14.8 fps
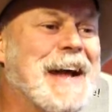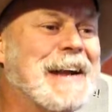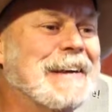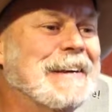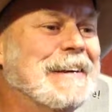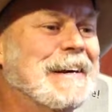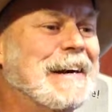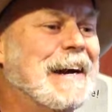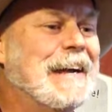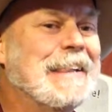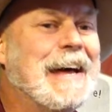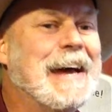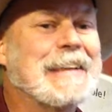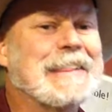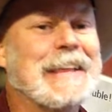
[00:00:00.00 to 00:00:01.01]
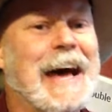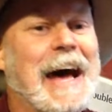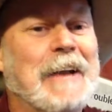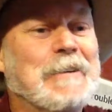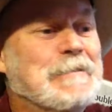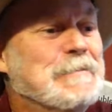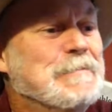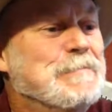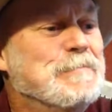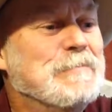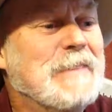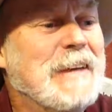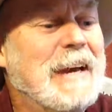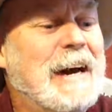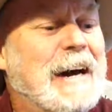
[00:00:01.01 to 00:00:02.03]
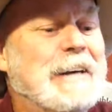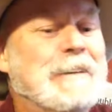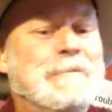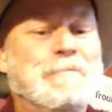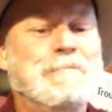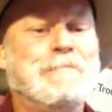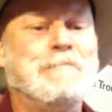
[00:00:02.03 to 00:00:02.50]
Jack. I like that. Yeah.